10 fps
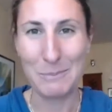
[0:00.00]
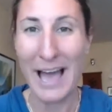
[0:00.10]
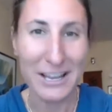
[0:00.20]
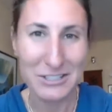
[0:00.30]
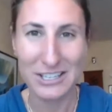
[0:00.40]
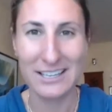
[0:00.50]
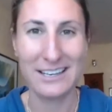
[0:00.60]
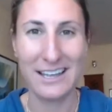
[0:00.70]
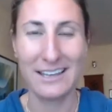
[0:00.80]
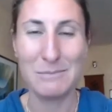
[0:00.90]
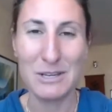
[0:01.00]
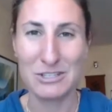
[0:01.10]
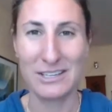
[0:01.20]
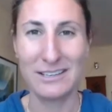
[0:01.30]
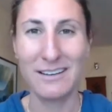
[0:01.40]
passion and
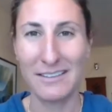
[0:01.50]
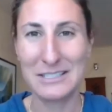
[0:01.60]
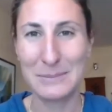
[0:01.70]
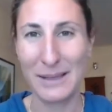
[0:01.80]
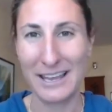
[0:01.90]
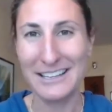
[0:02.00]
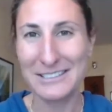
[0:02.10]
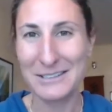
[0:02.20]
mission on this planet.